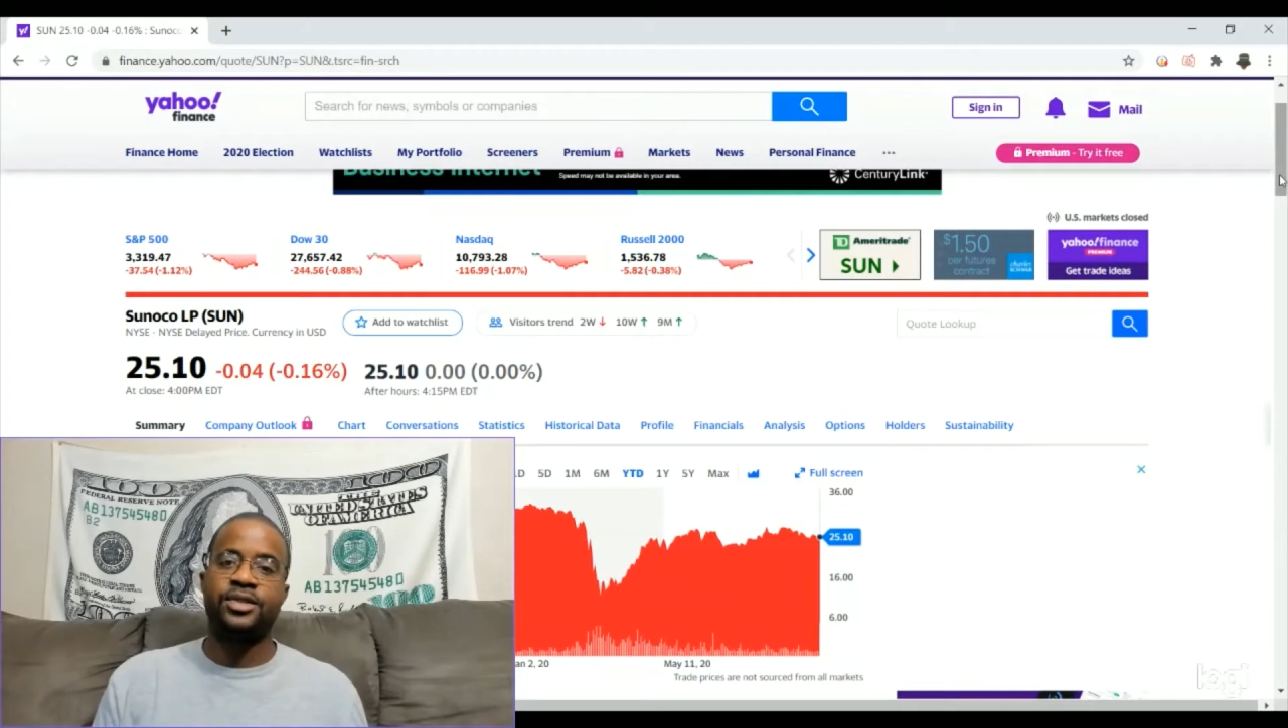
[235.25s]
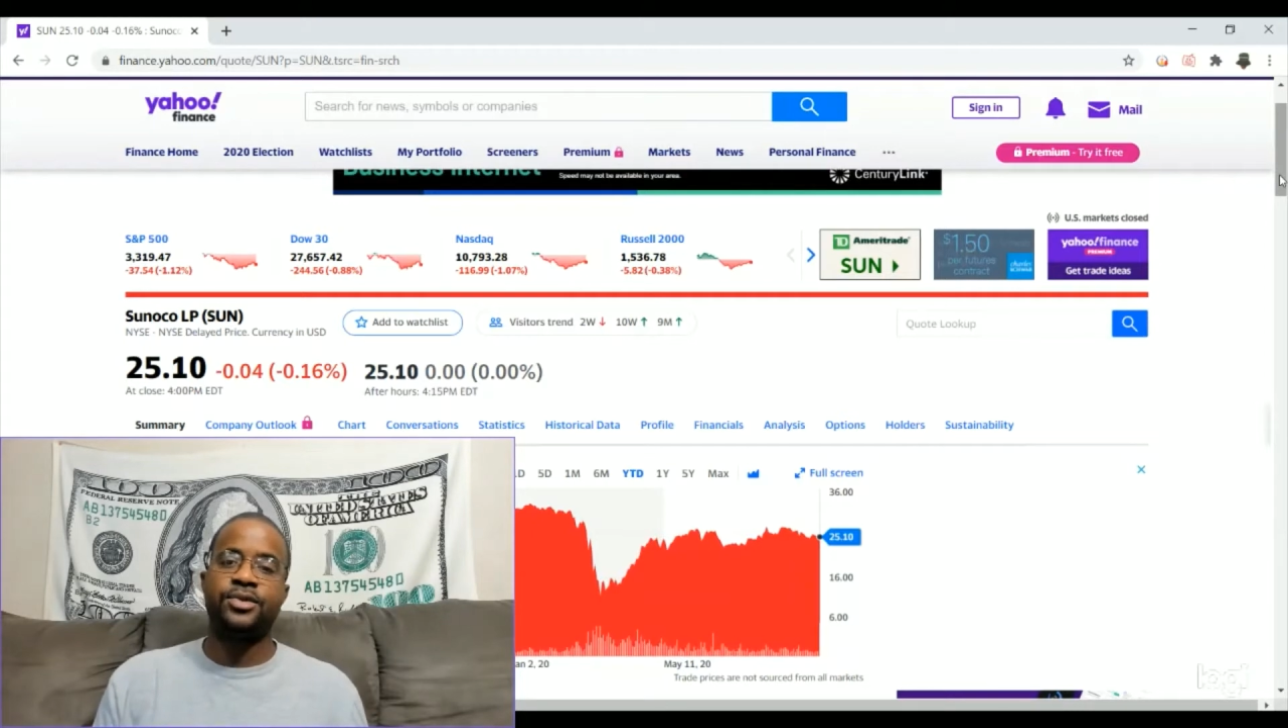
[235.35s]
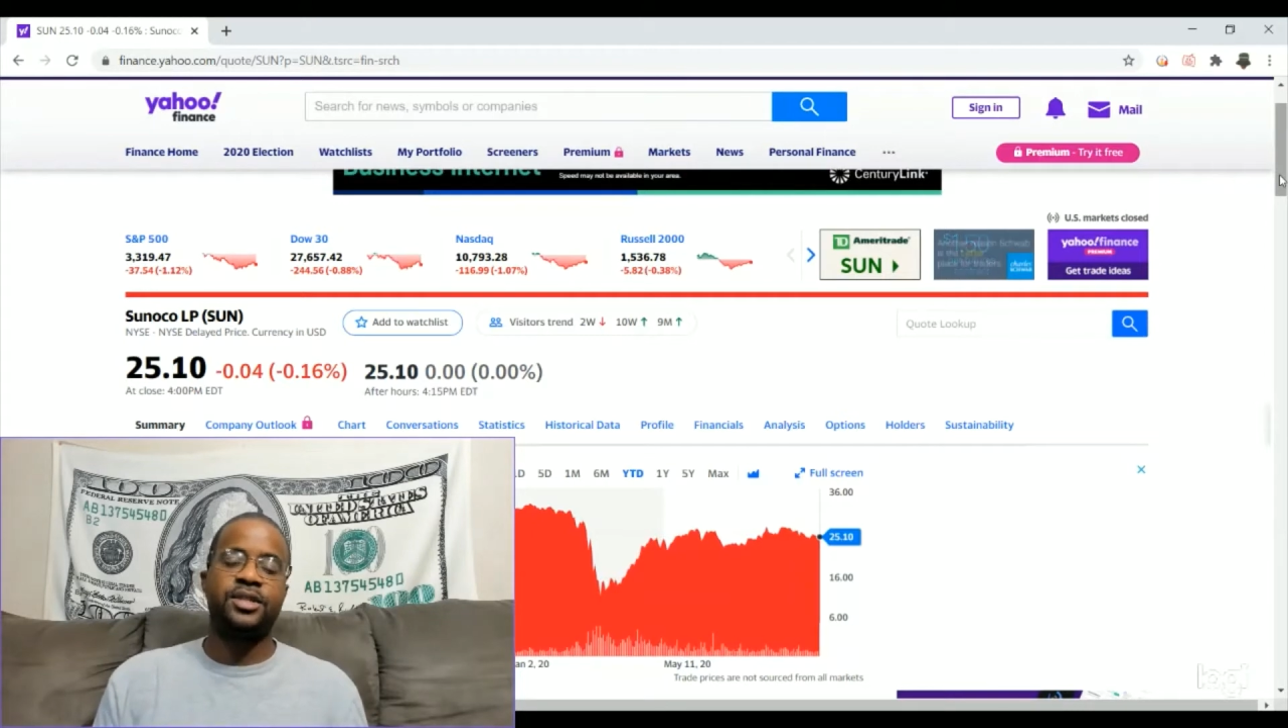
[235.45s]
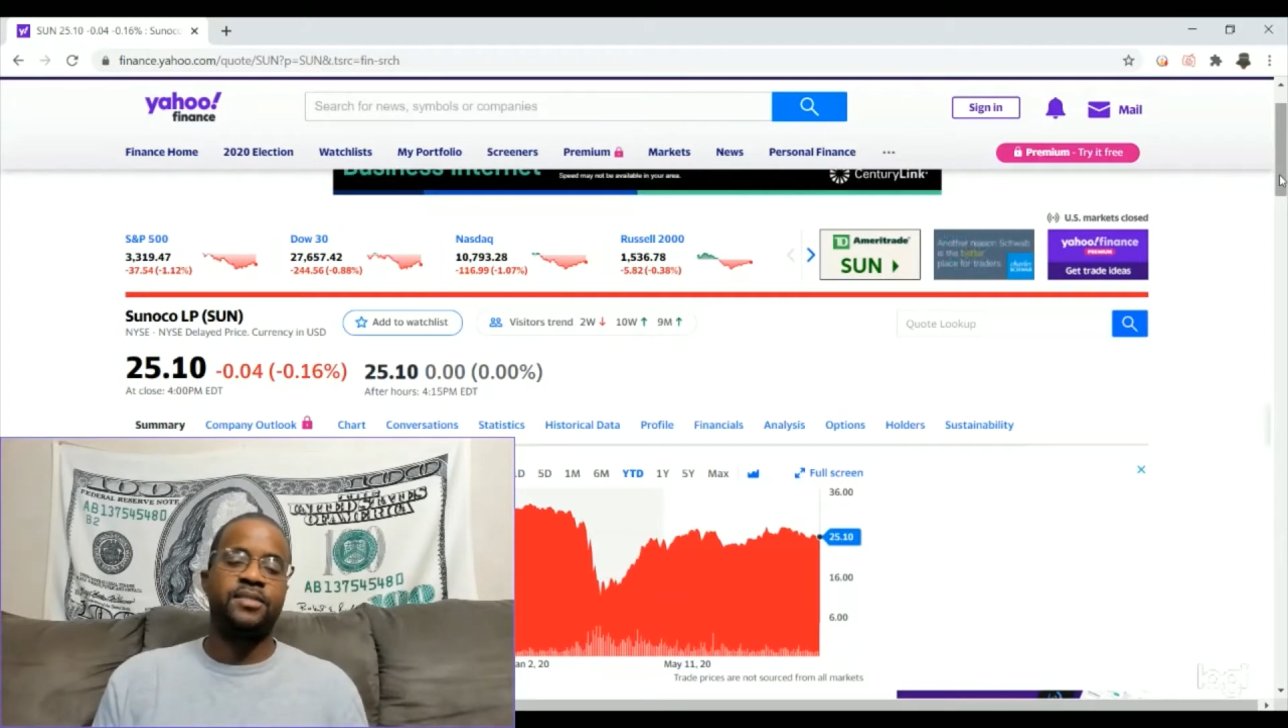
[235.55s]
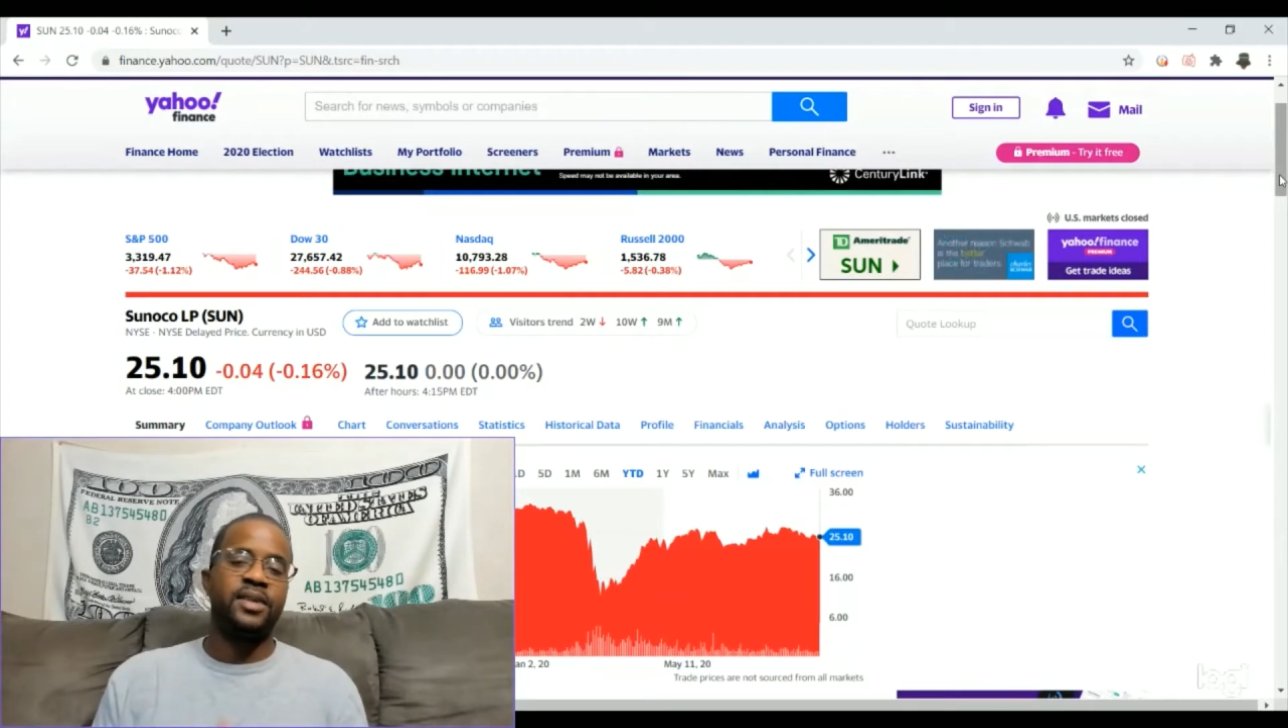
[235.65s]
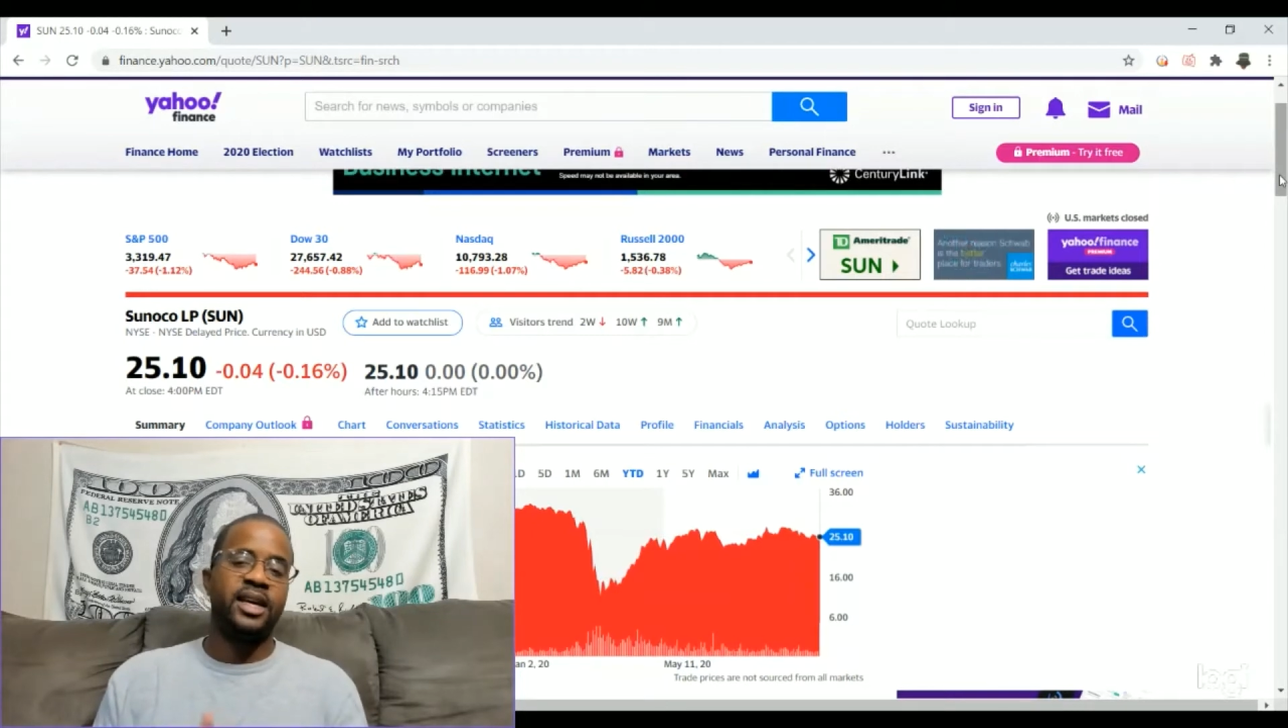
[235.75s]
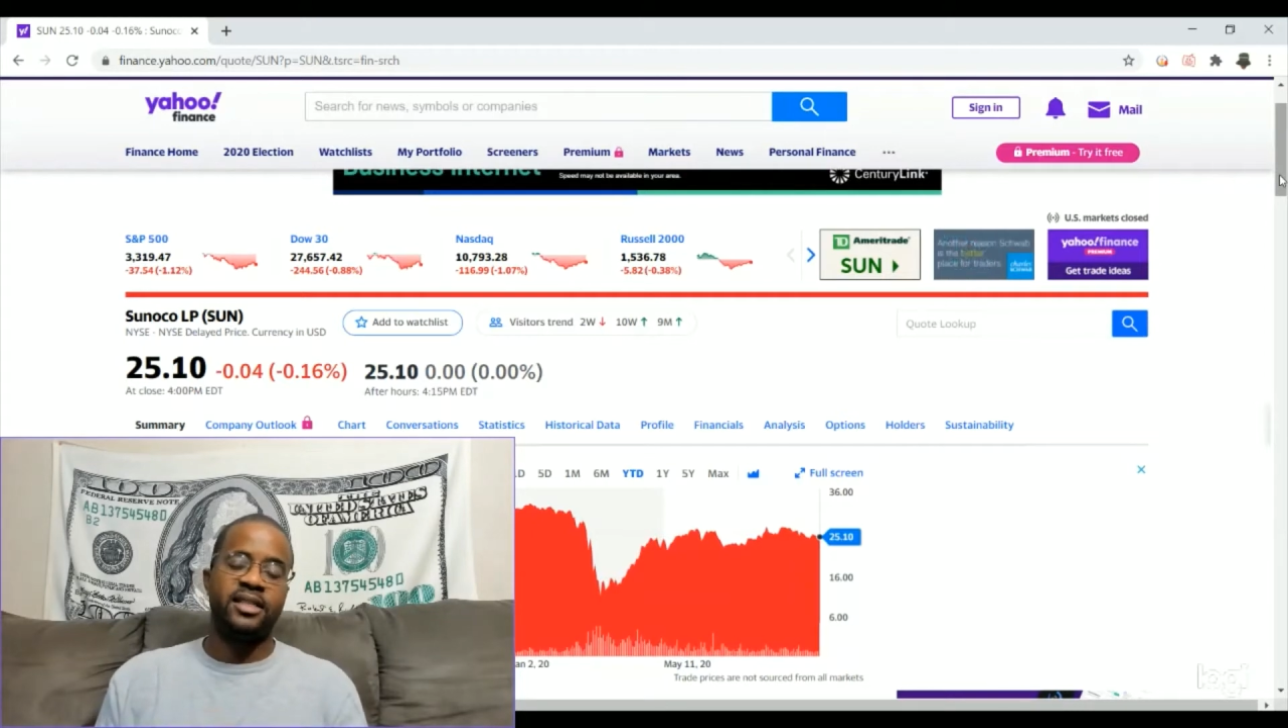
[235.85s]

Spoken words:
or something like